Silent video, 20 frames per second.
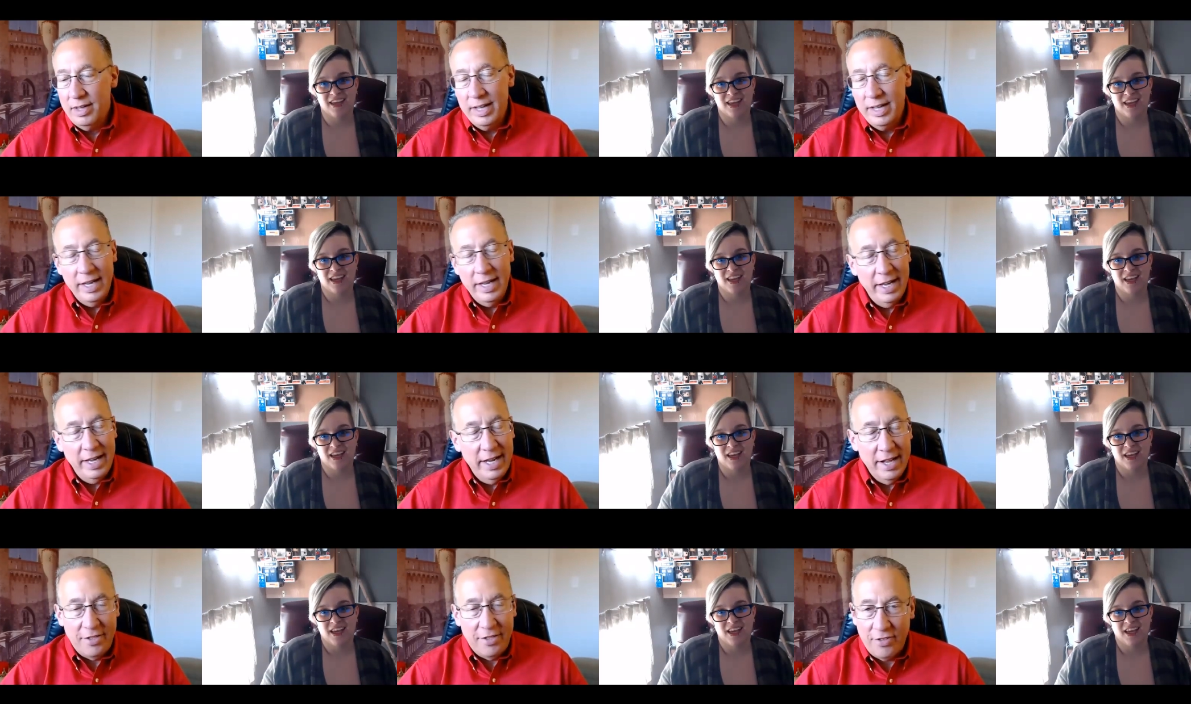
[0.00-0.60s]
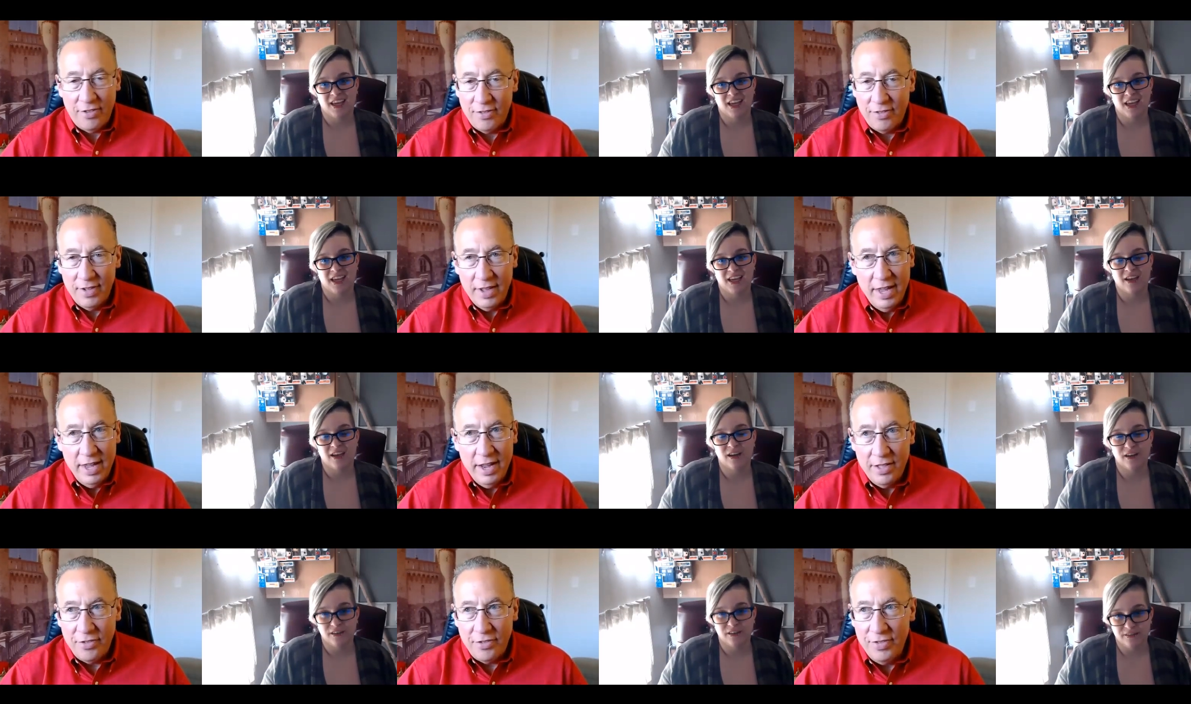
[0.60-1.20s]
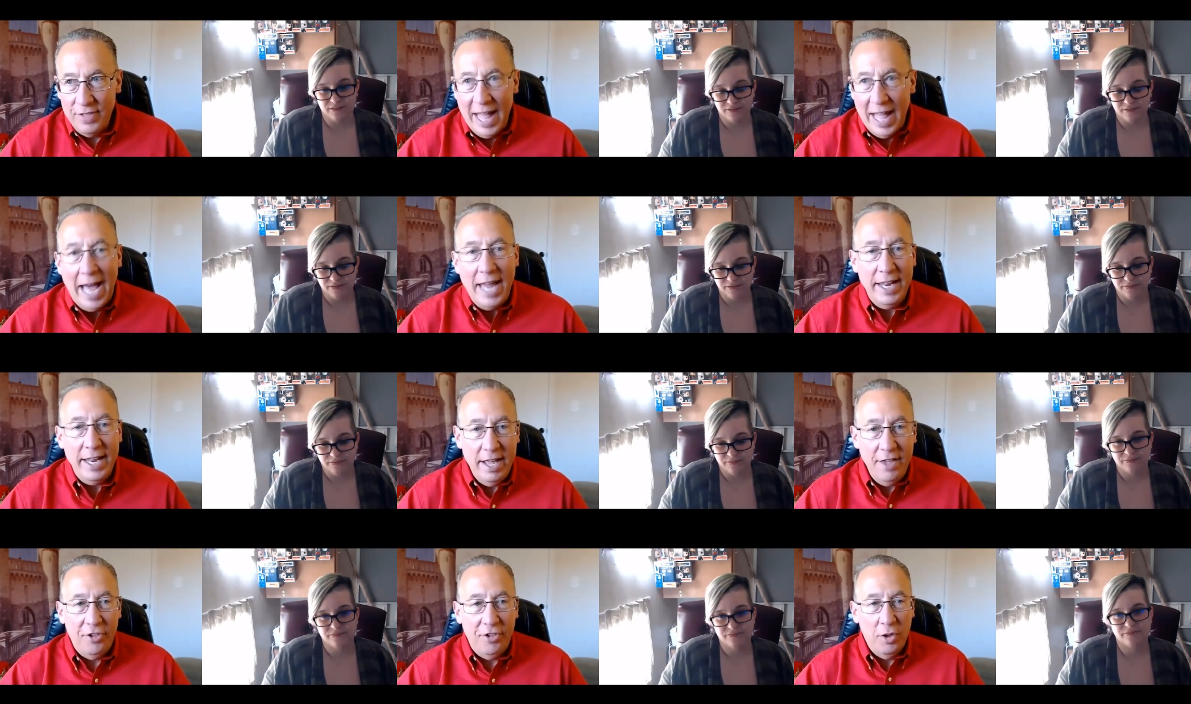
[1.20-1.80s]
Speaker 1: It's not
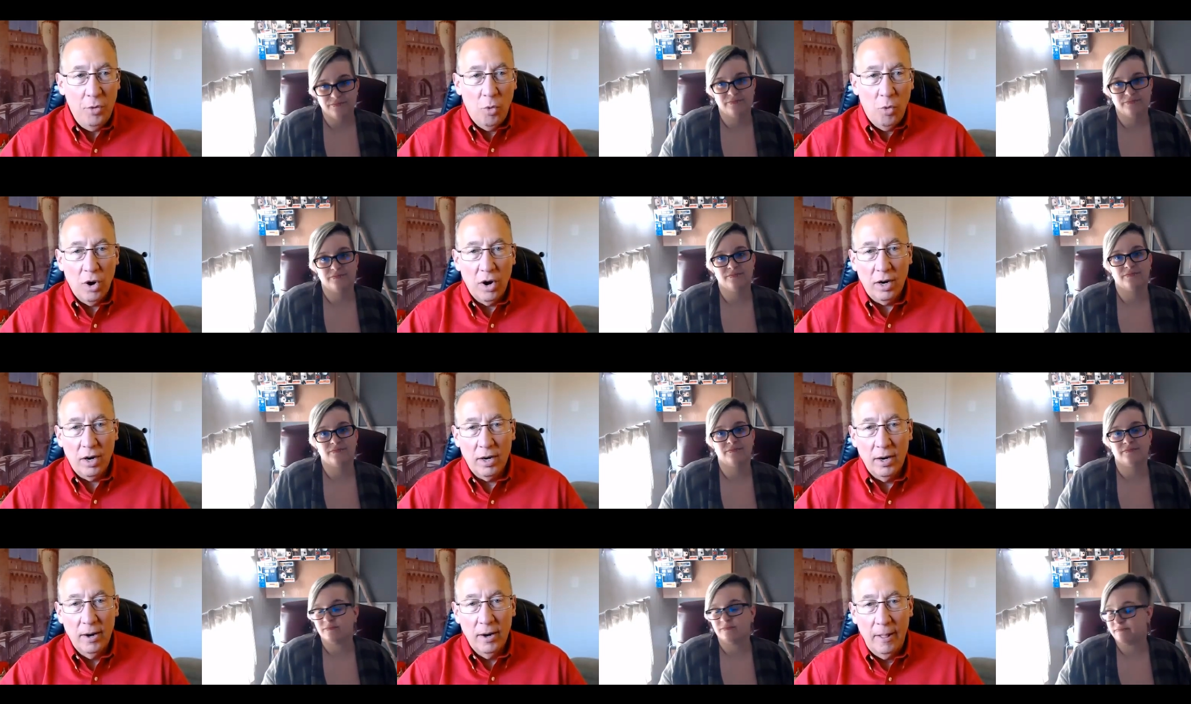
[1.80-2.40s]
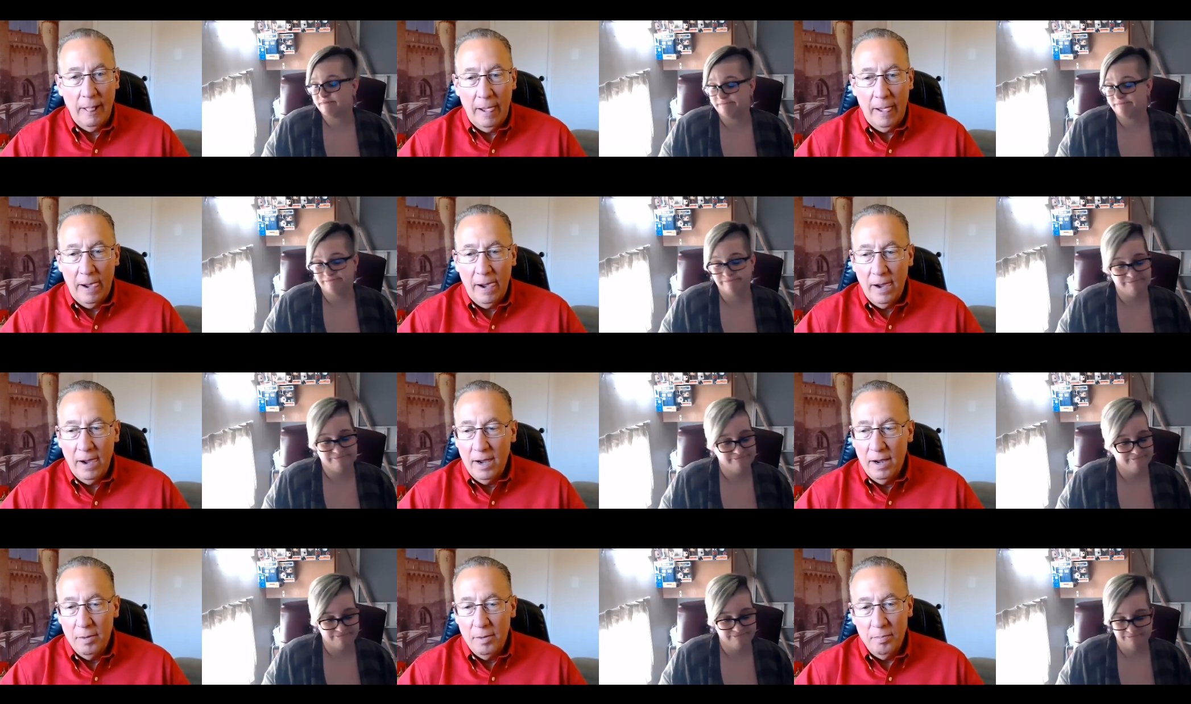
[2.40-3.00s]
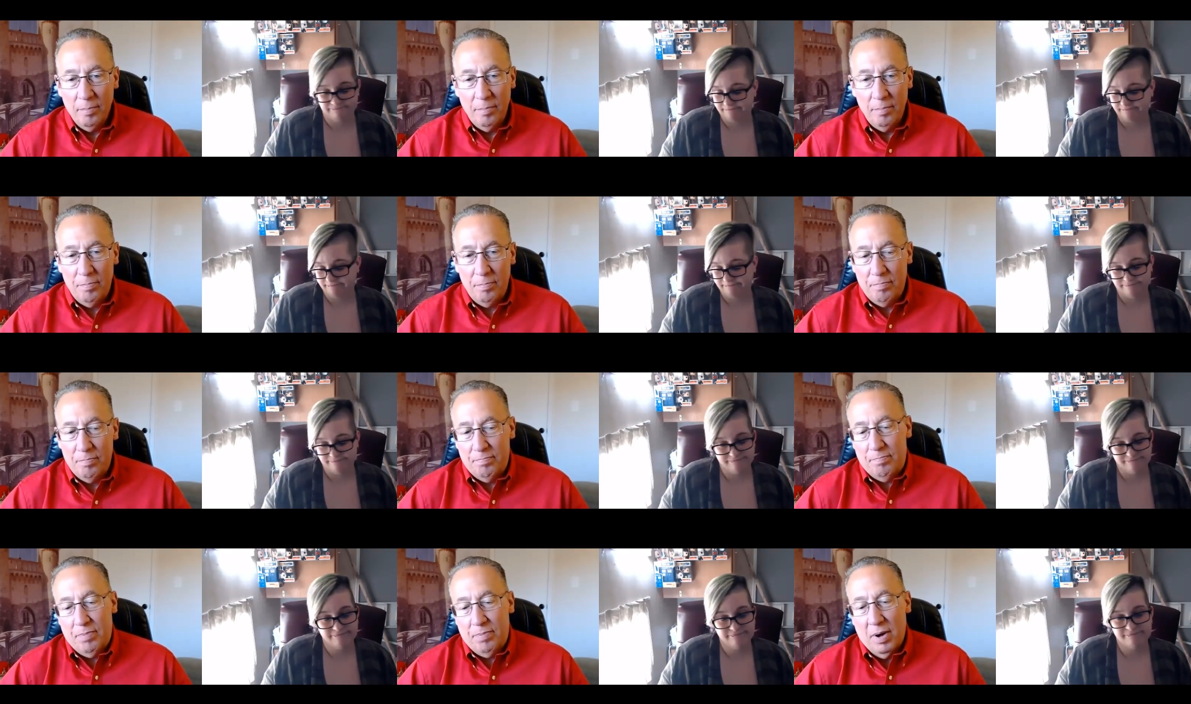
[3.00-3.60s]
easy work,
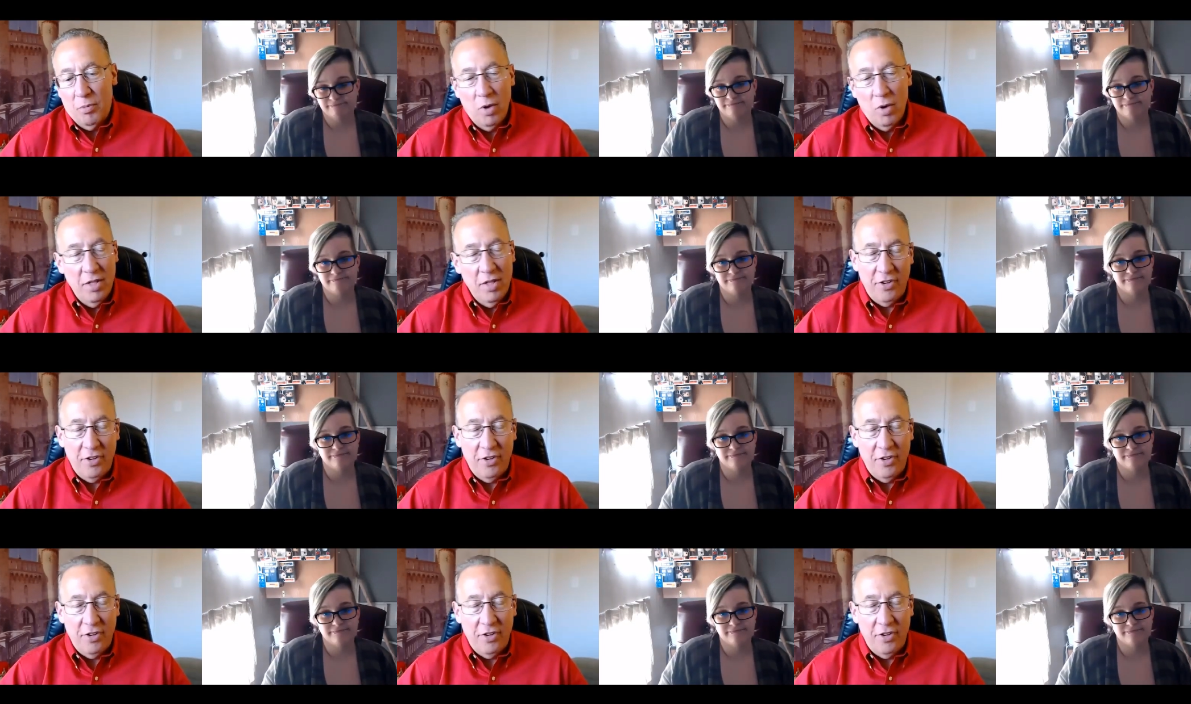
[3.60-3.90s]
but once you